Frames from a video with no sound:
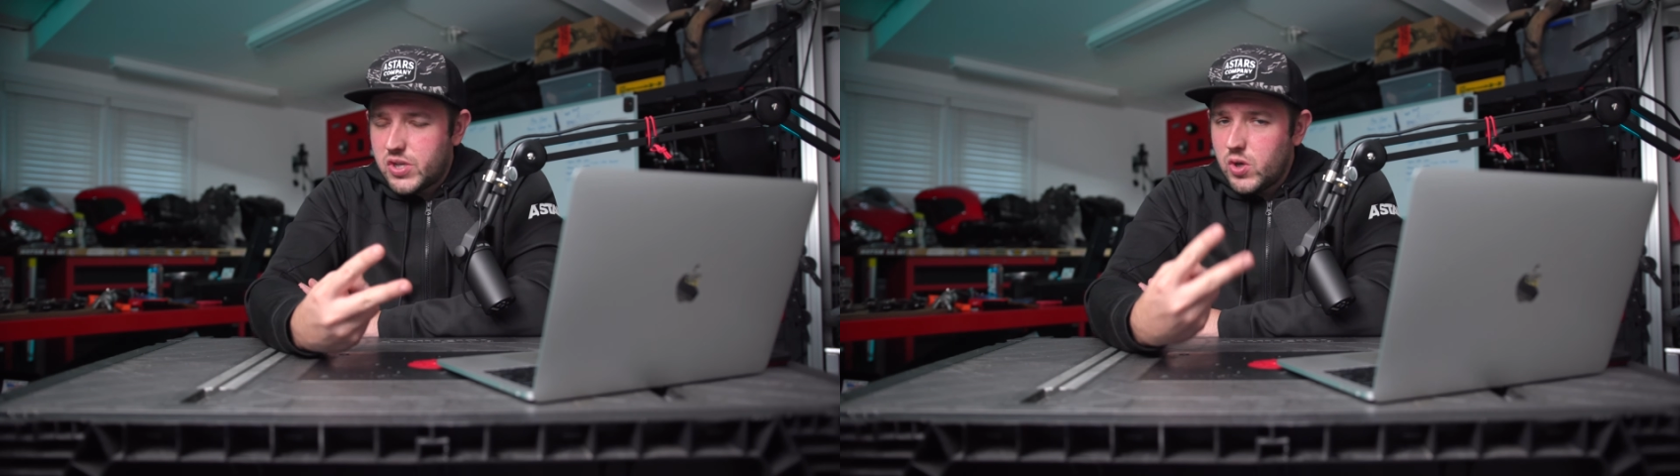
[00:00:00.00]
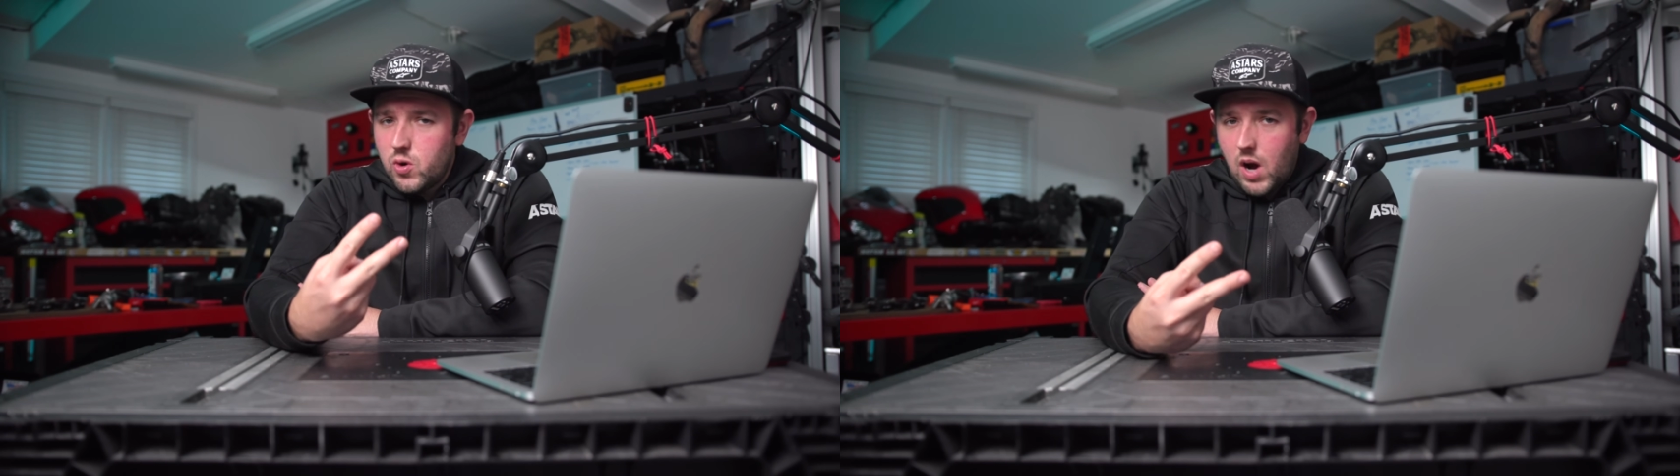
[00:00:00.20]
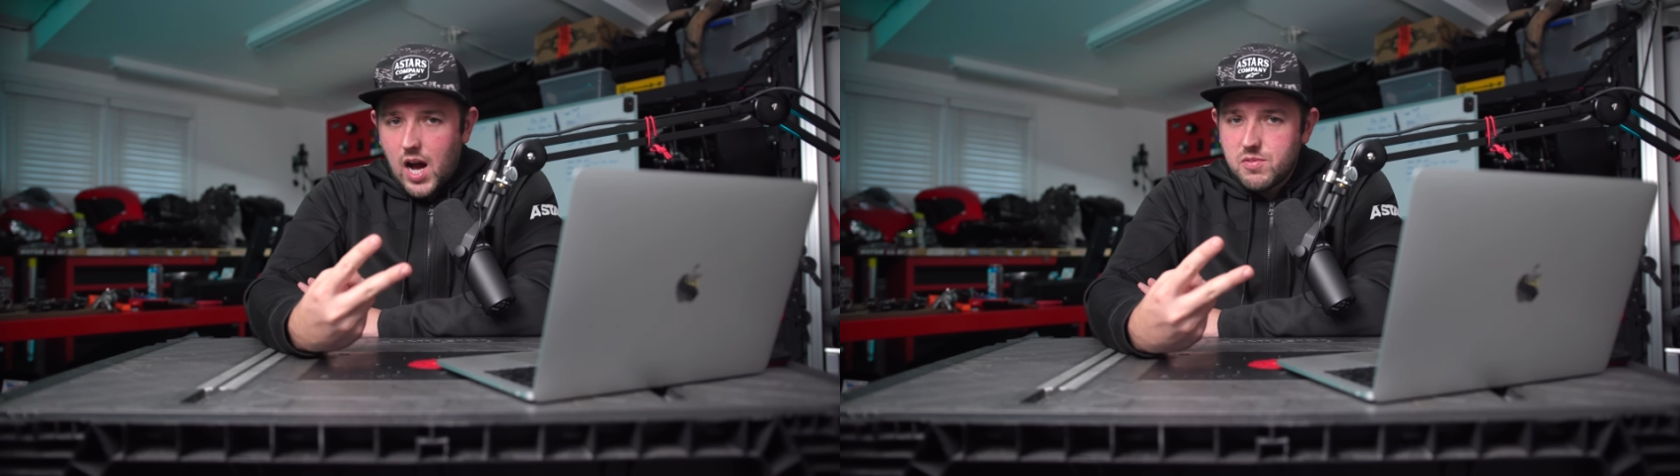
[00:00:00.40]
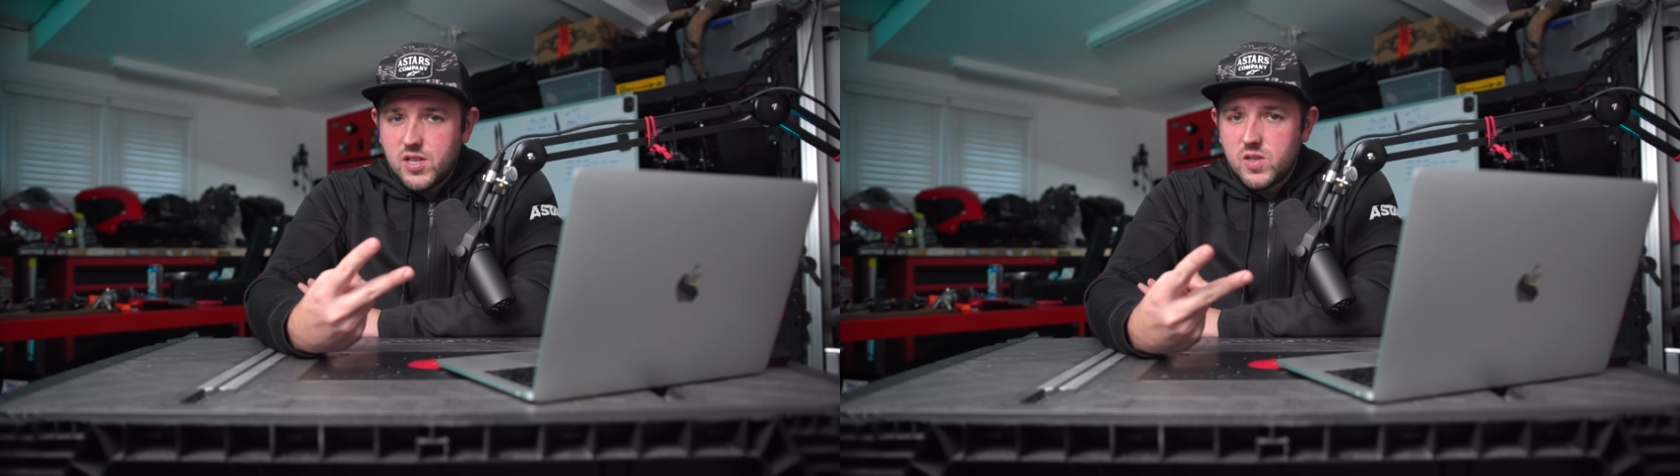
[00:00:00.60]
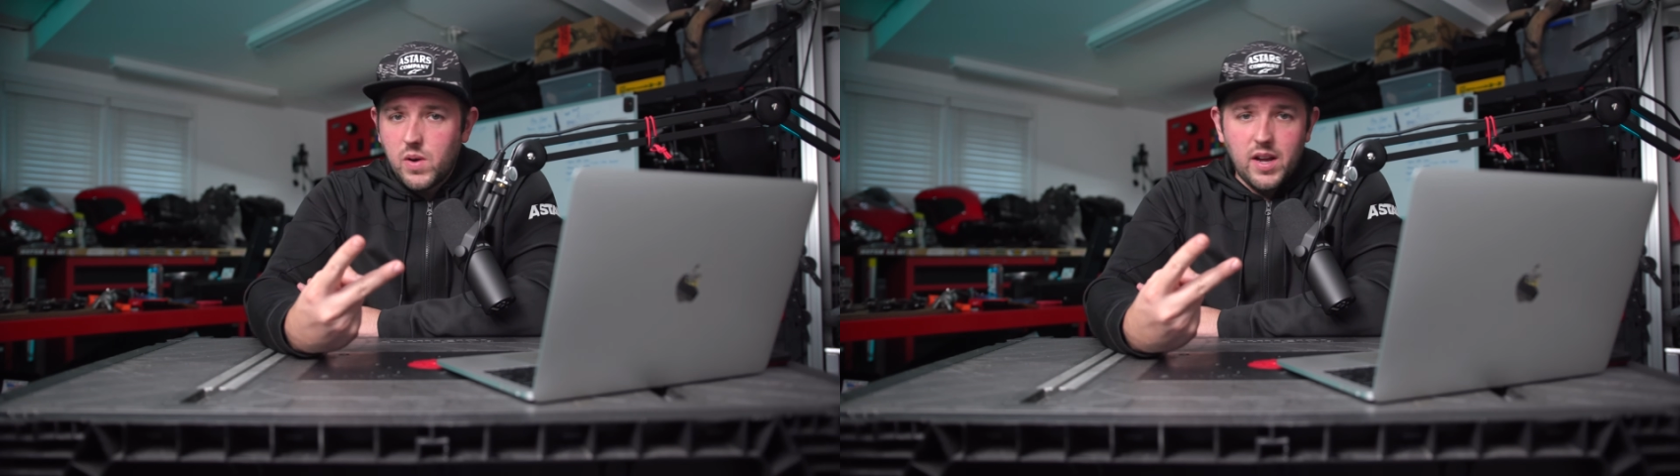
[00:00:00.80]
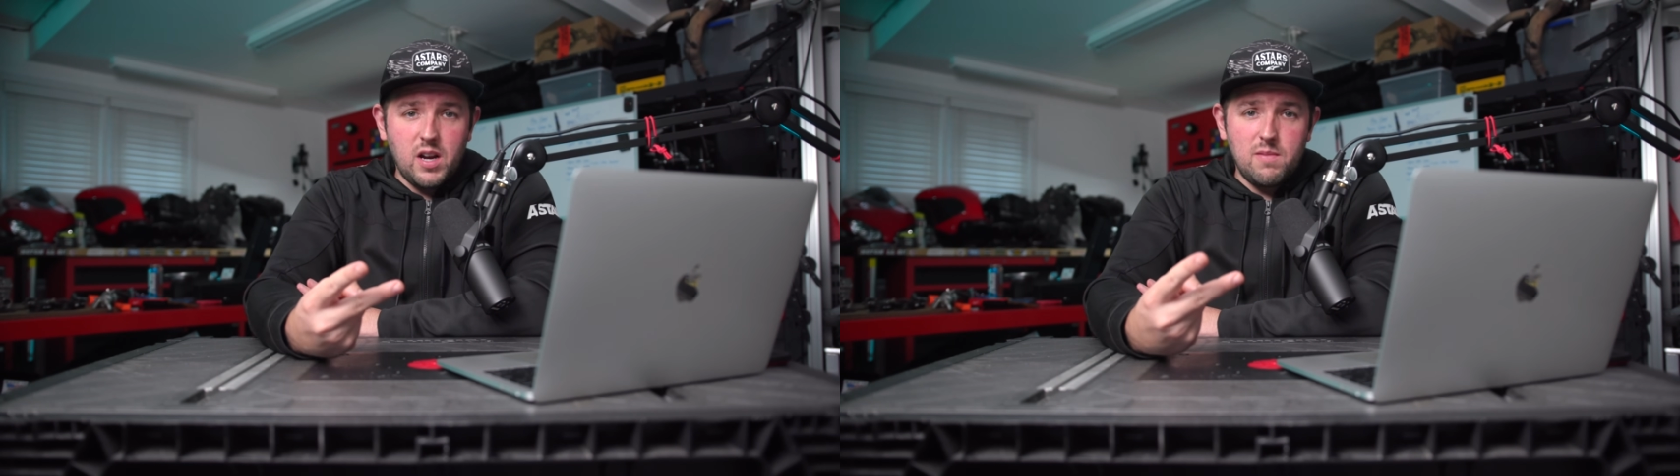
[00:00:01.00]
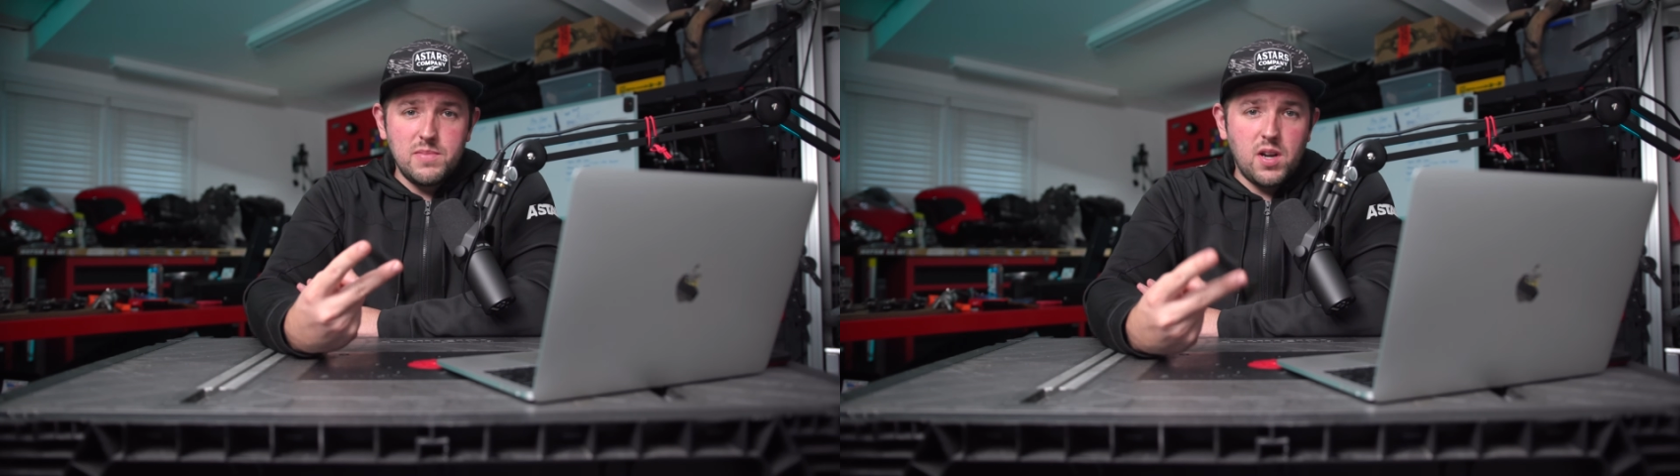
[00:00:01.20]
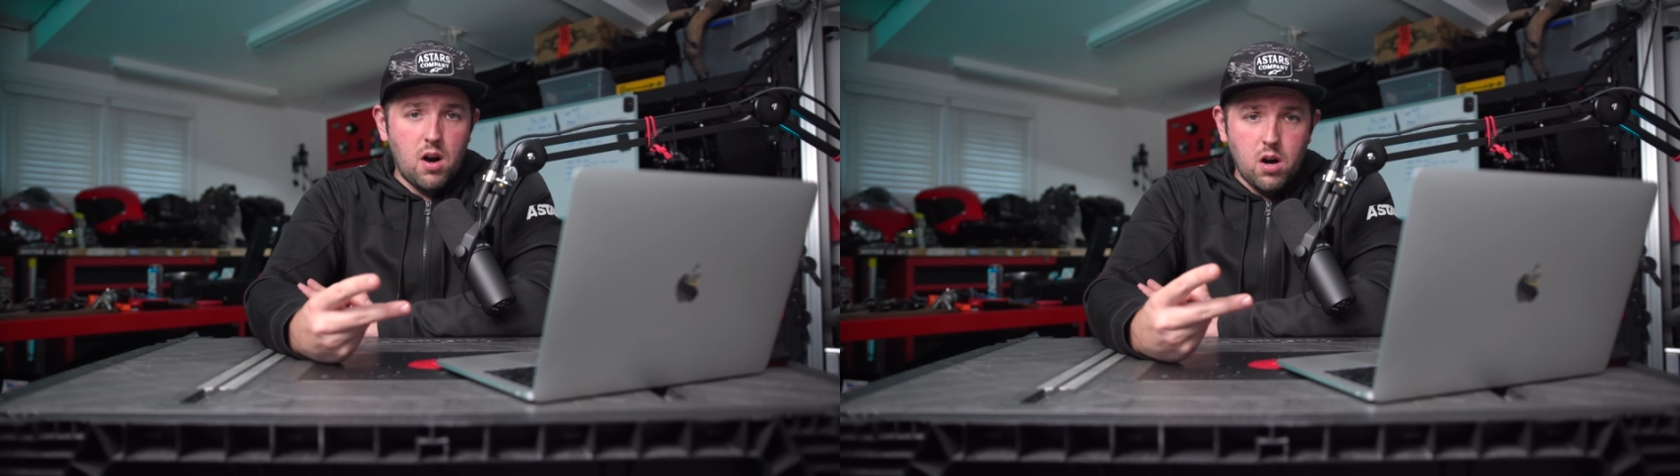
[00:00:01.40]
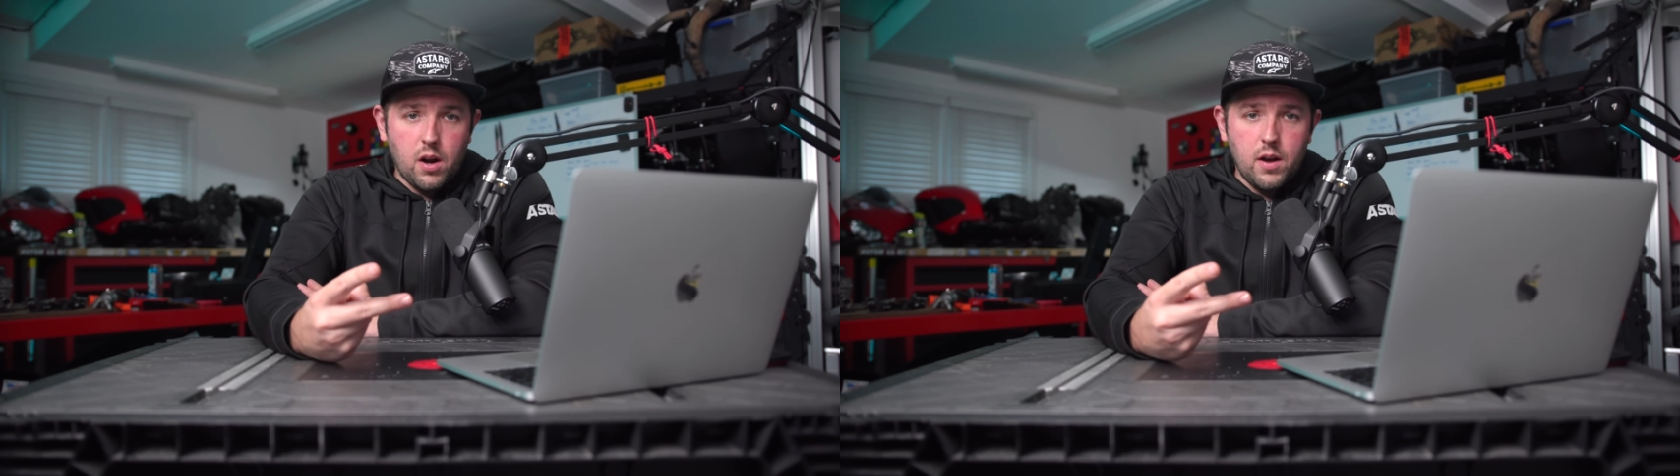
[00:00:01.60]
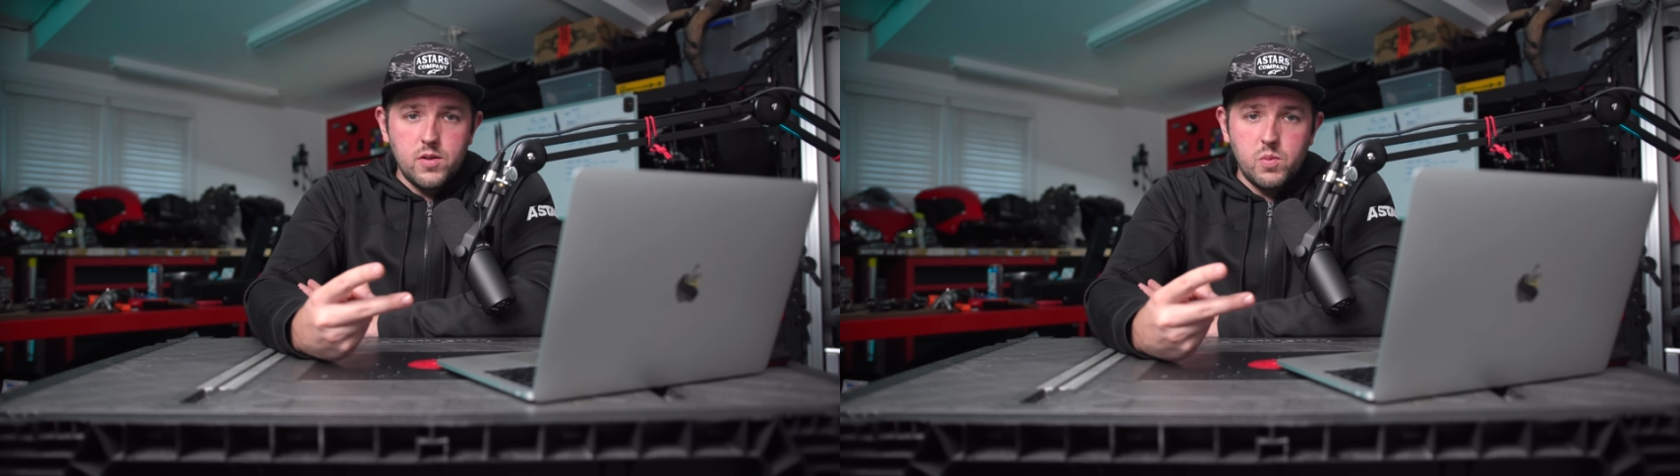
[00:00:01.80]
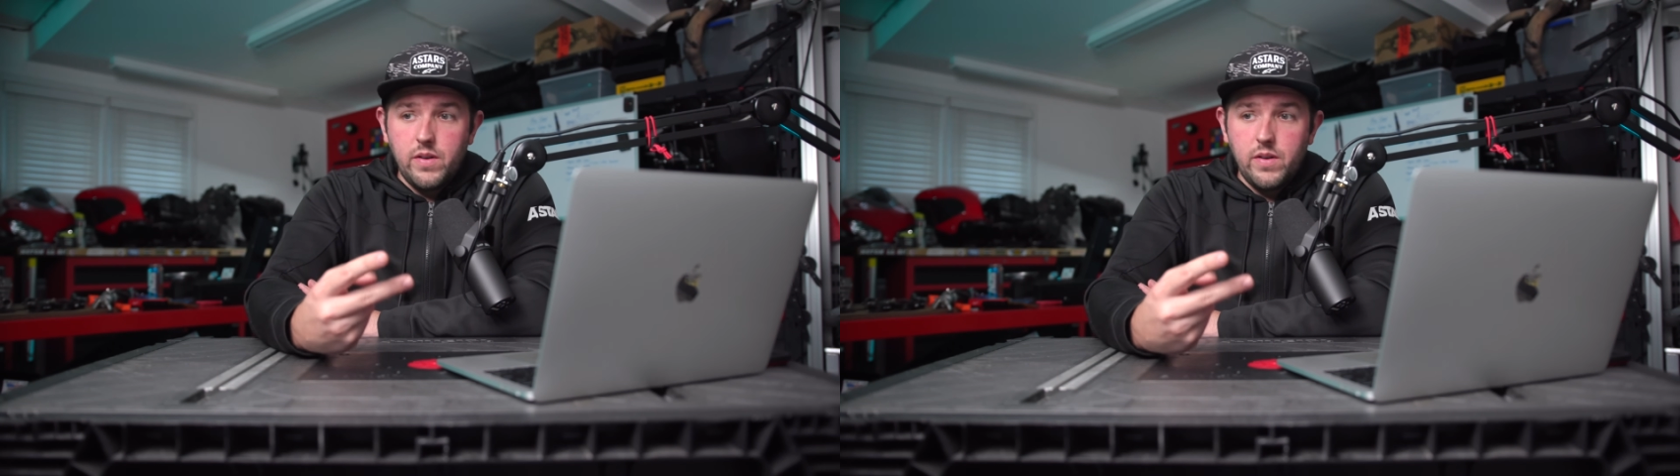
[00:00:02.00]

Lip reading: two options when it comes to ergos.